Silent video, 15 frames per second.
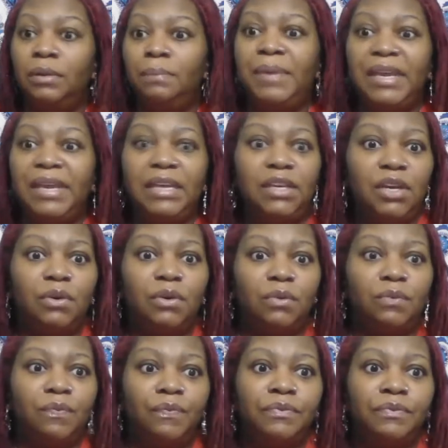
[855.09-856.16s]
be you,
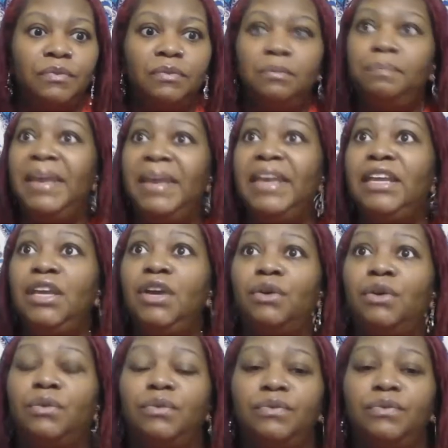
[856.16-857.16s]
be you?